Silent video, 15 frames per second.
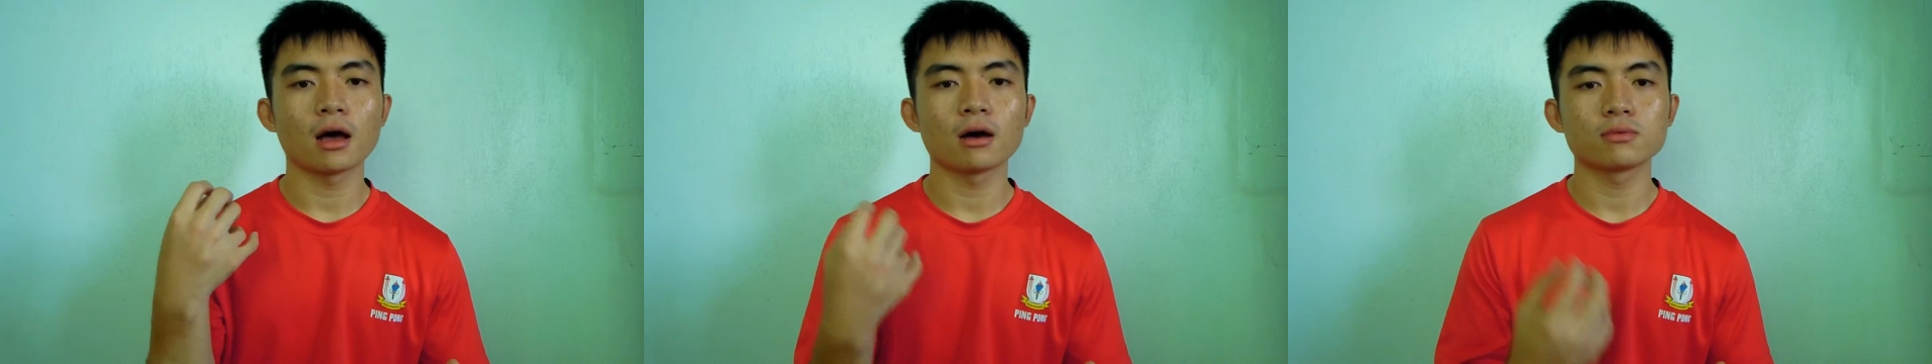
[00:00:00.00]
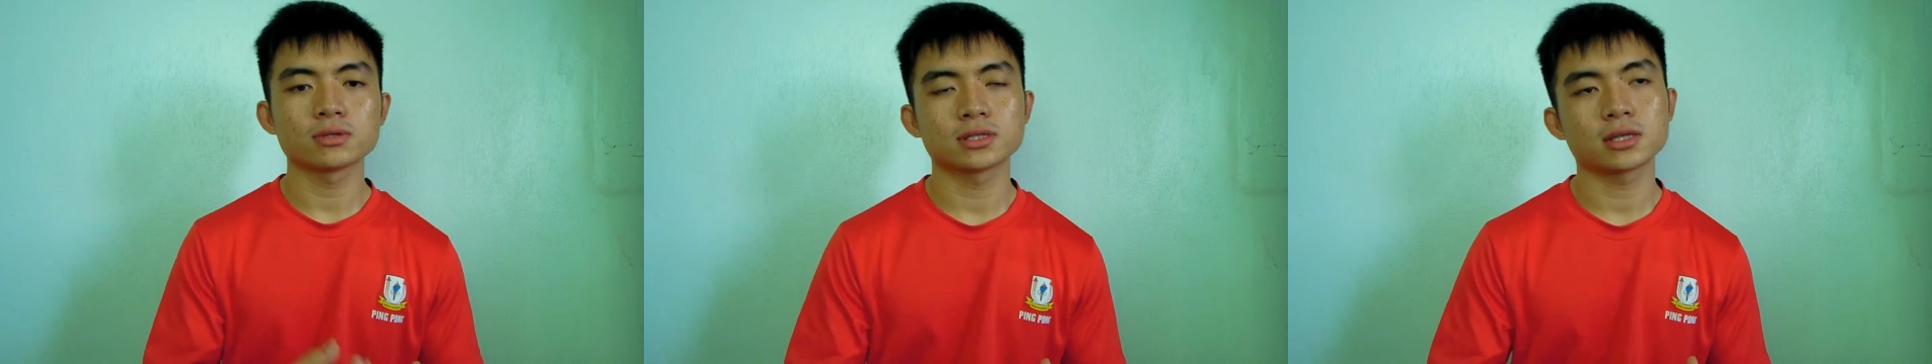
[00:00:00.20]

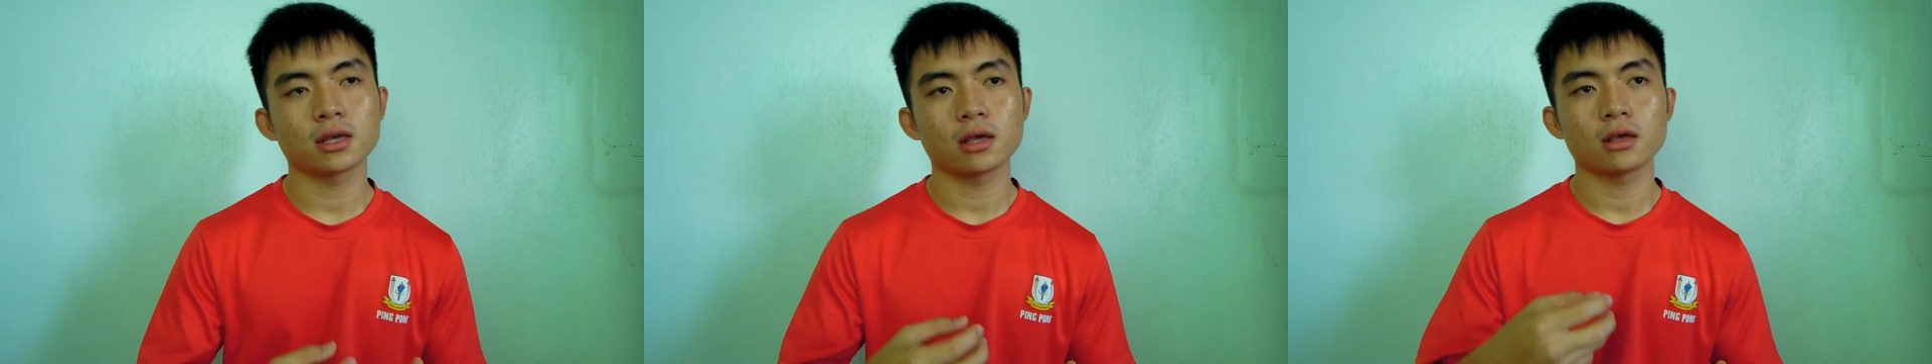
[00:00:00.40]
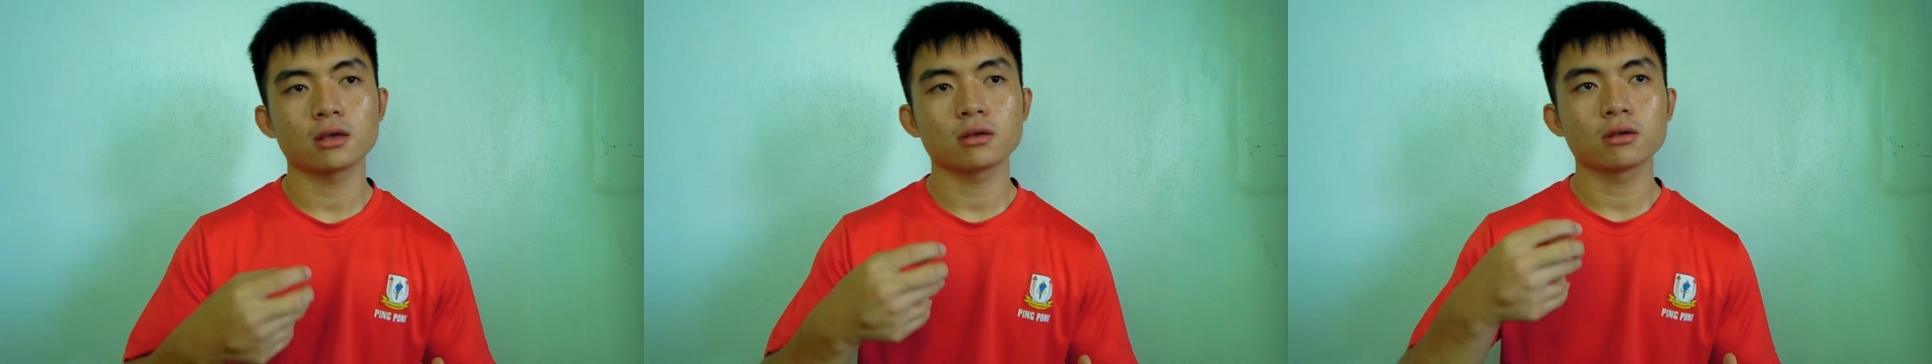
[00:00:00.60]
I would
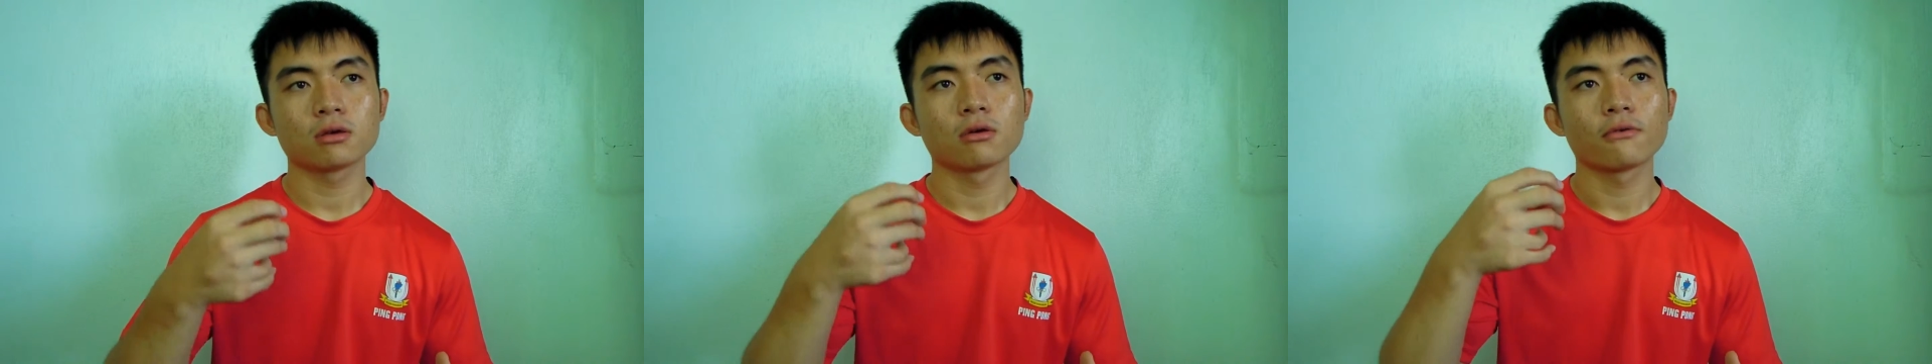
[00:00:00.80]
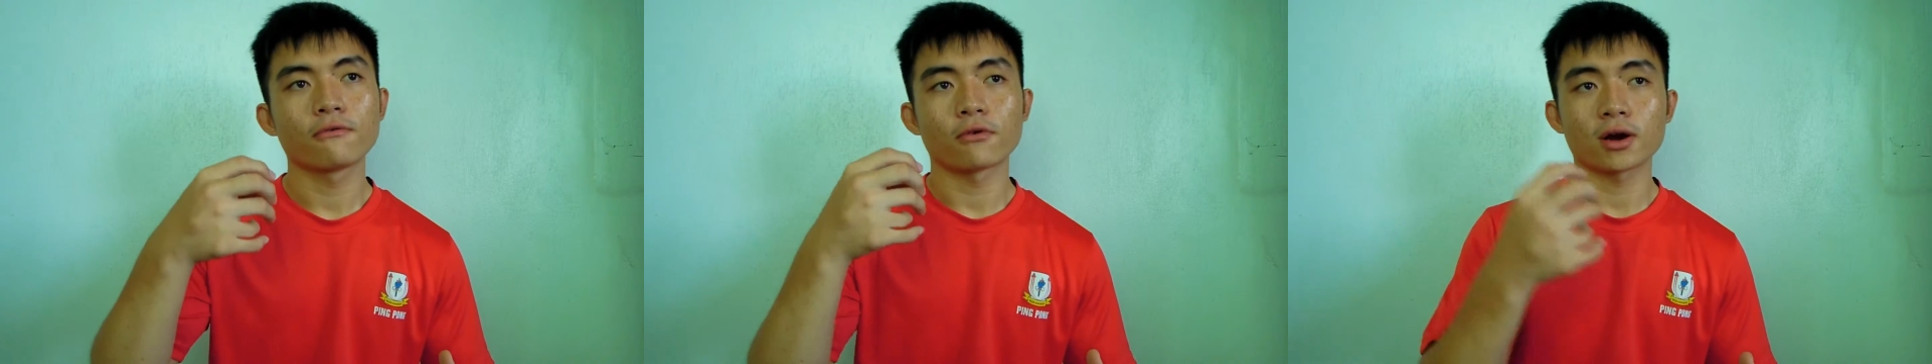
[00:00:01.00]
say
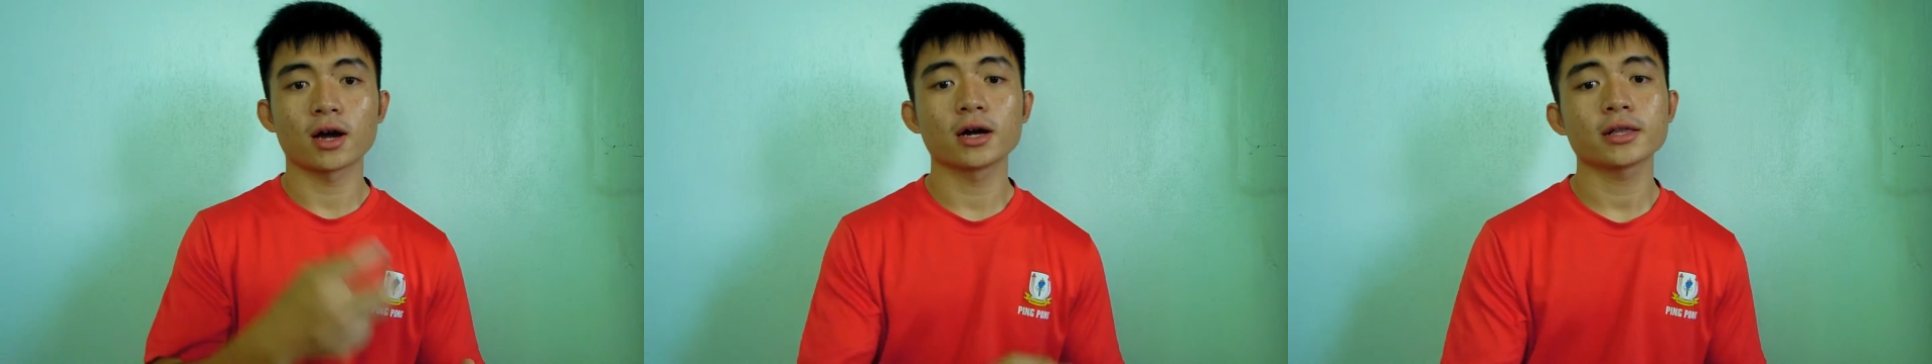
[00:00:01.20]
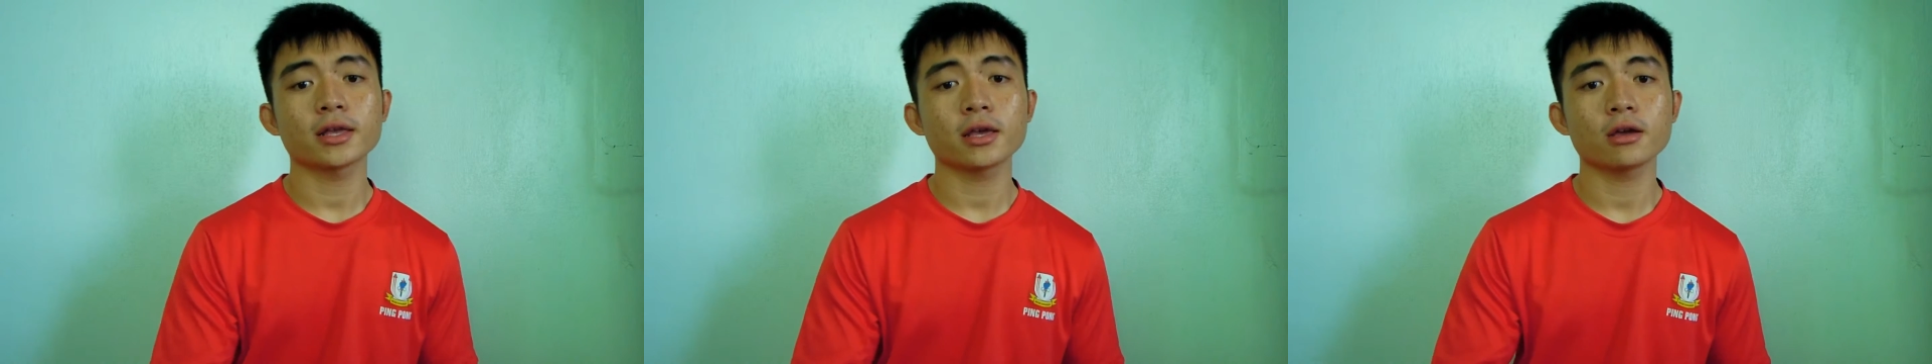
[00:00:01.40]
for
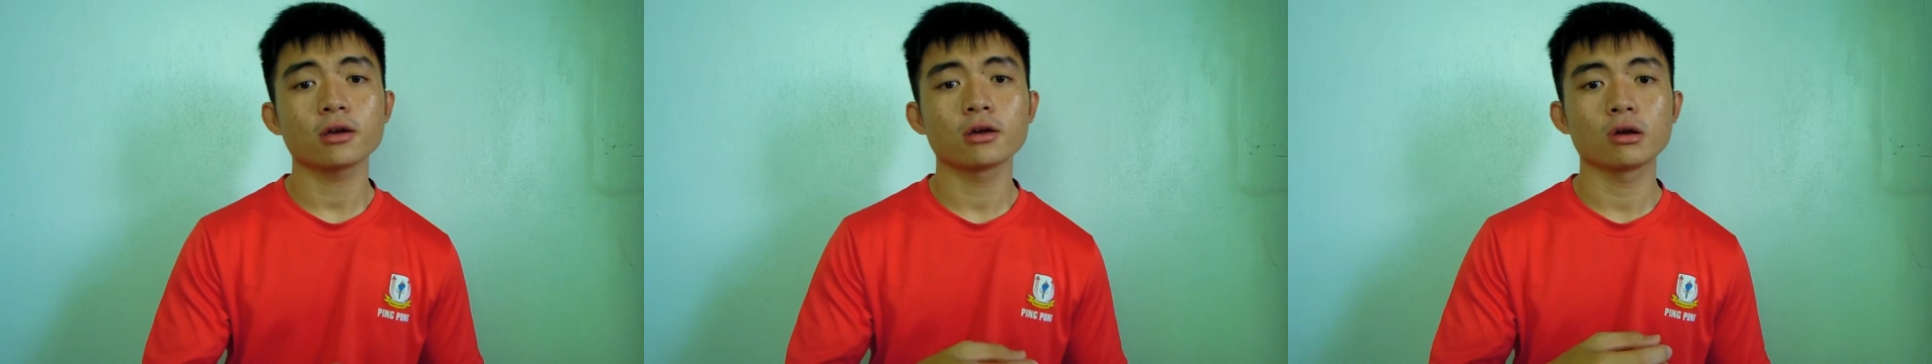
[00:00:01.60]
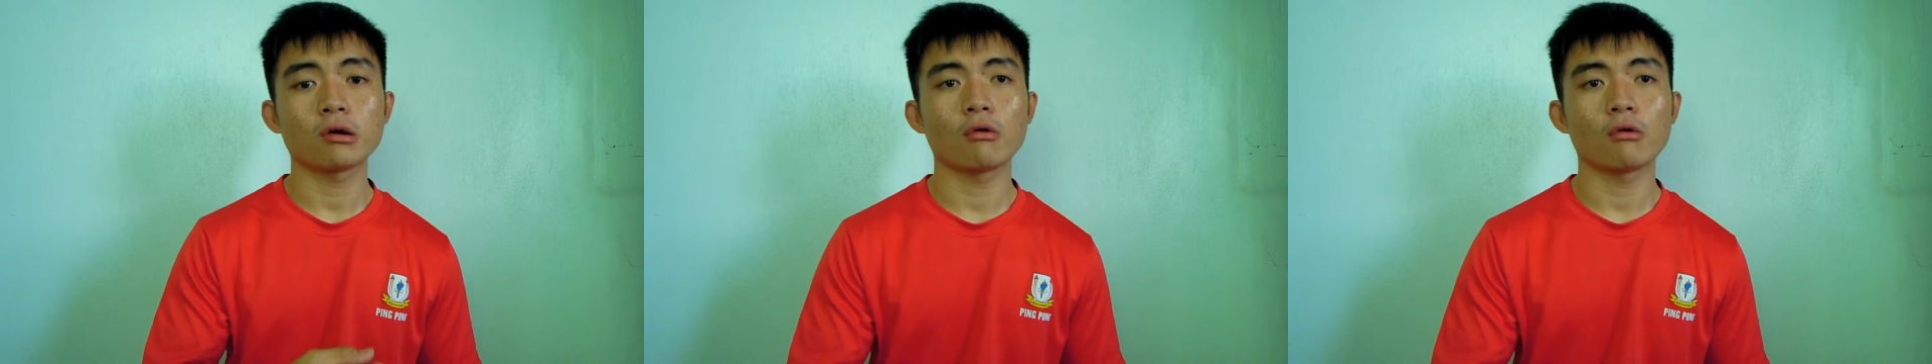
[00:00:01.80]
cutting,